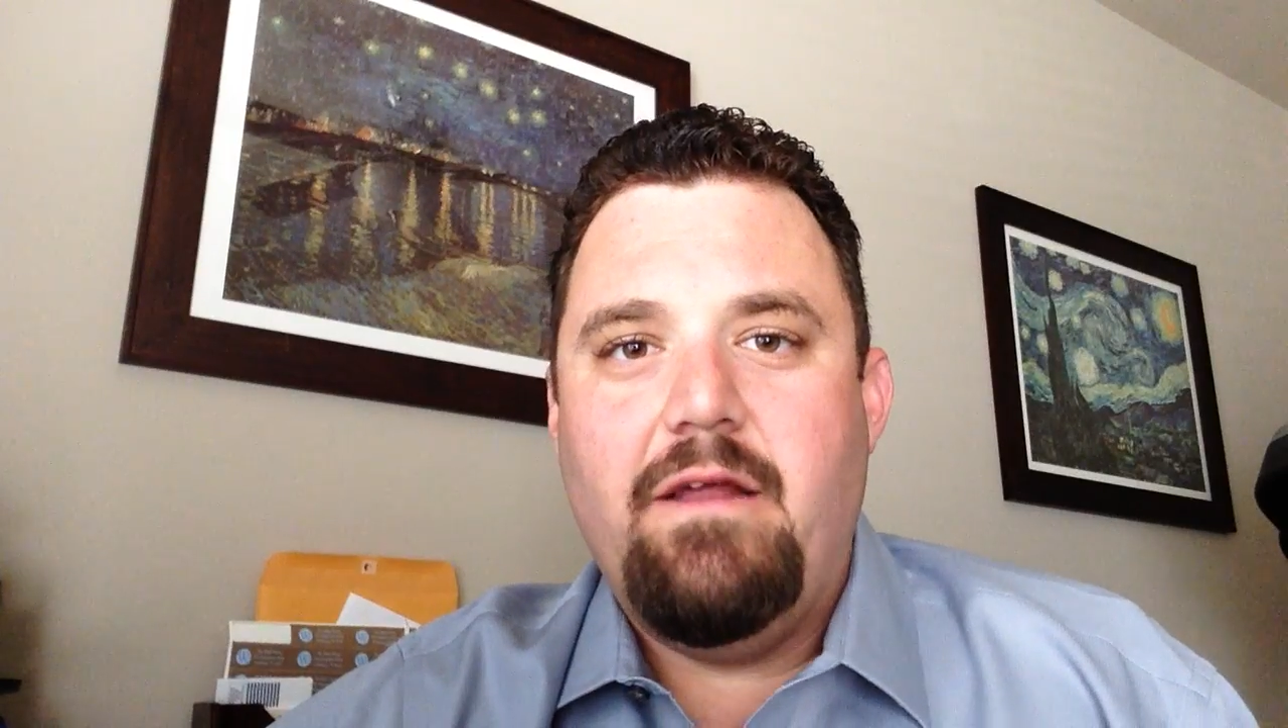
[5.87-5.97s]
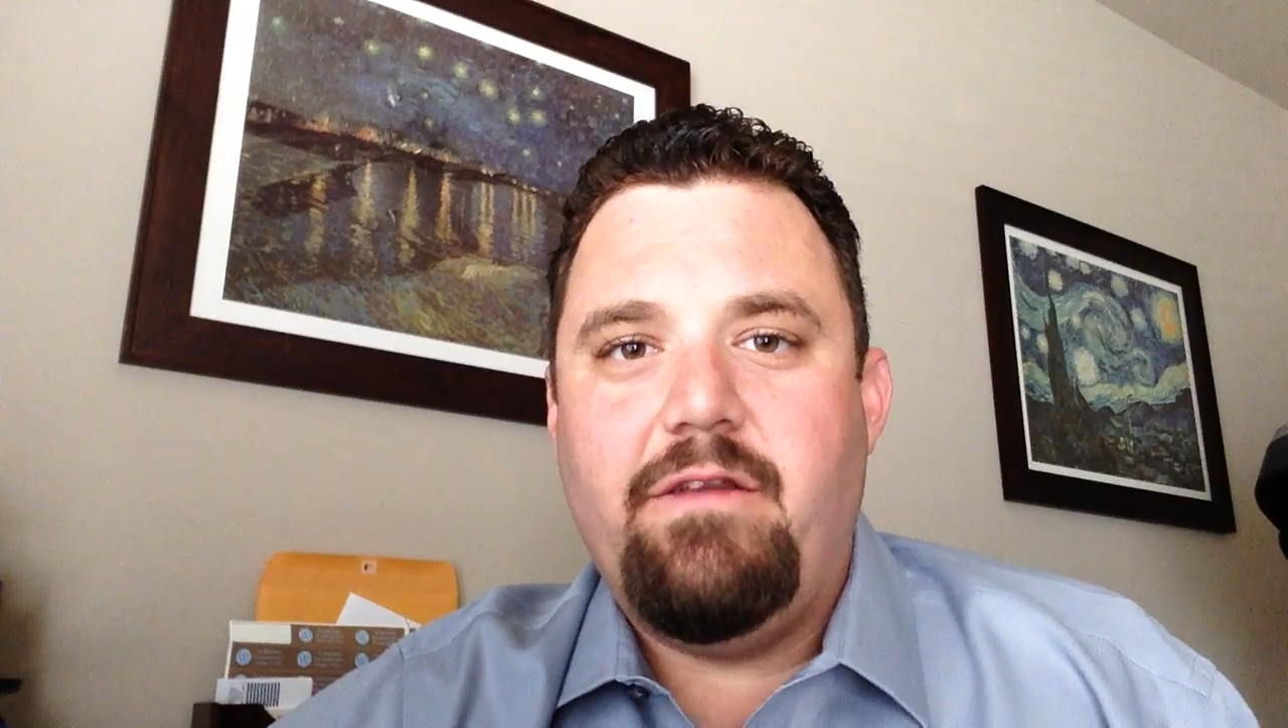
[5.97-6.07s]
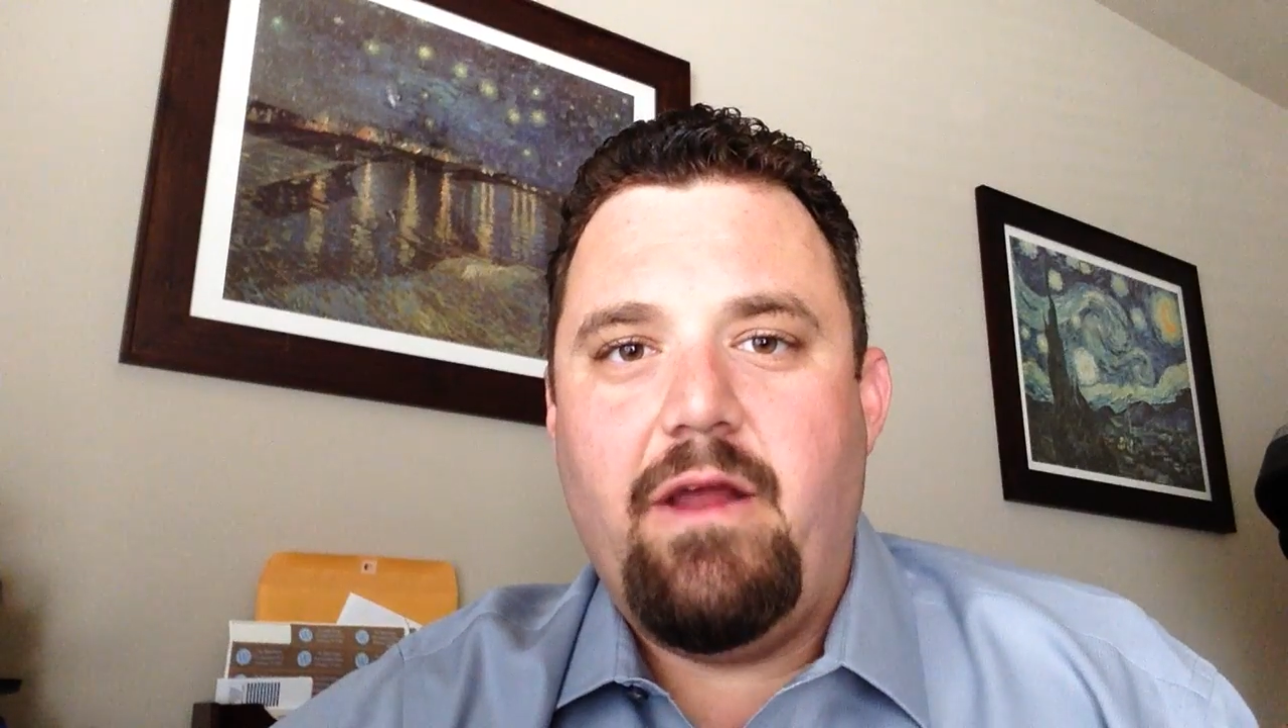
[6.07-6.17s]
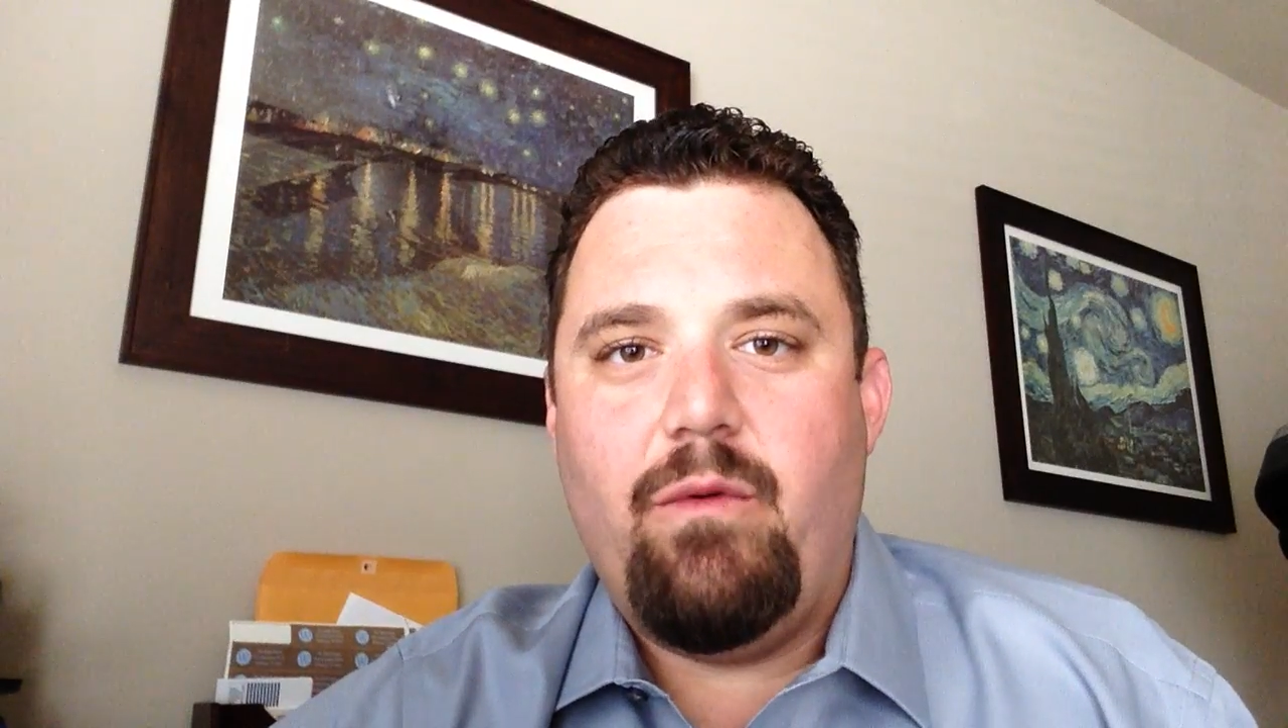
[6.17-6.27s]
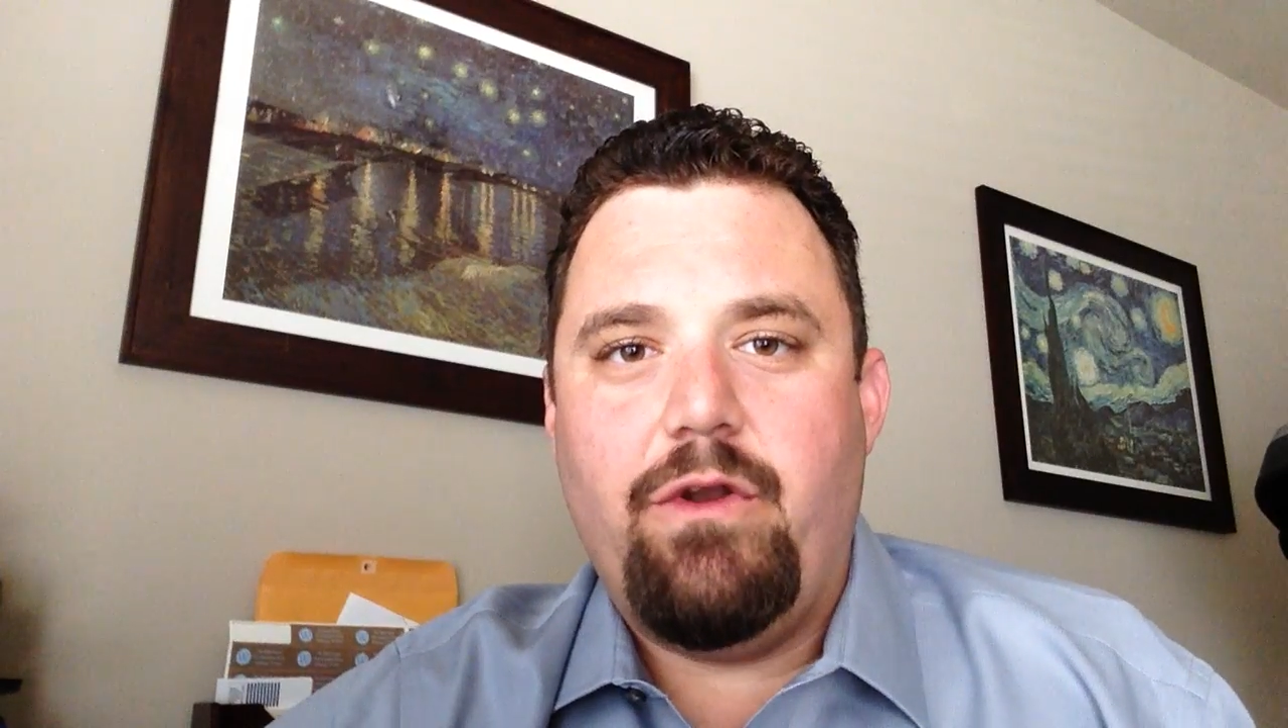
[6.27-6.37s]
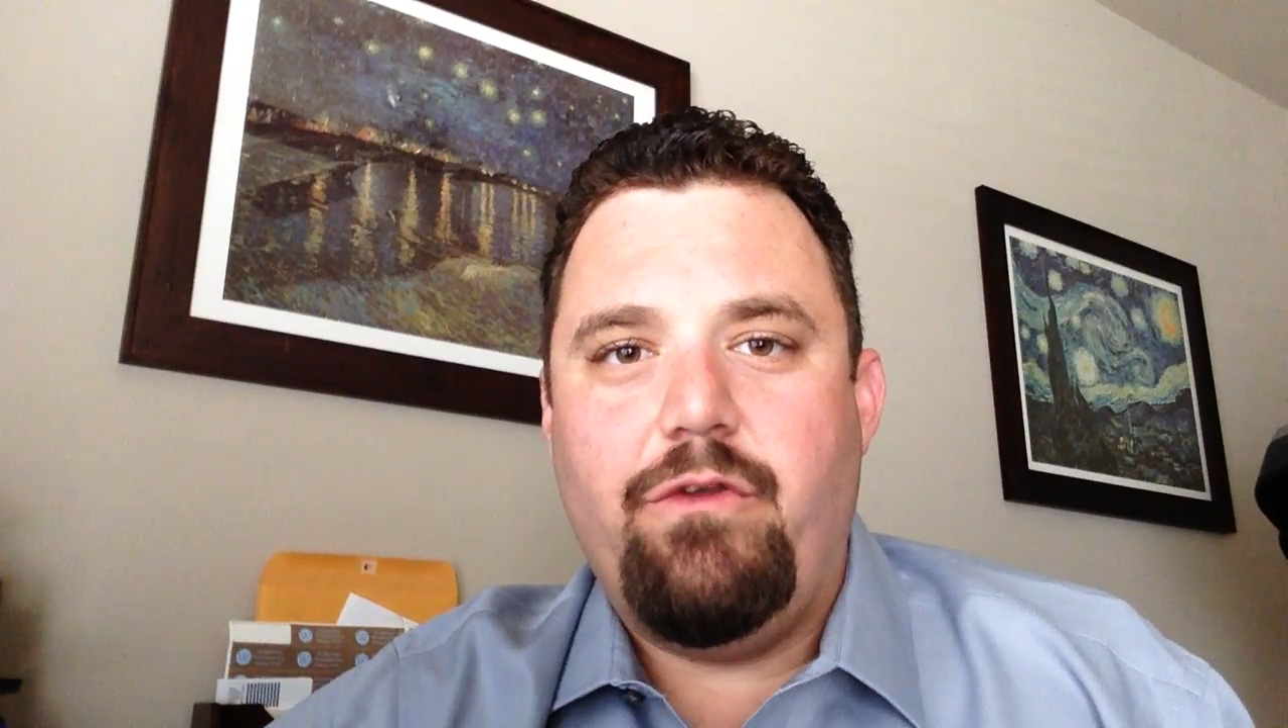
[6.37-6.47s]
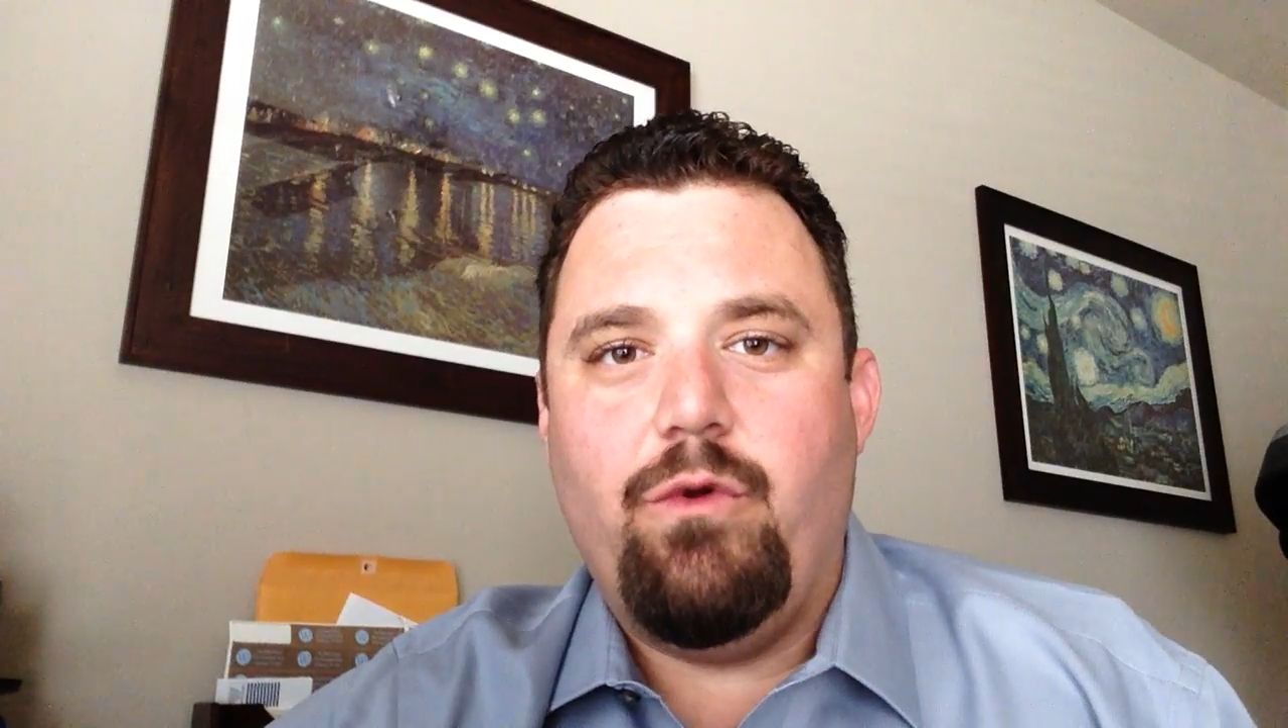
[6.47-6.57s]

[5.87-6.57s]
Today I wanted to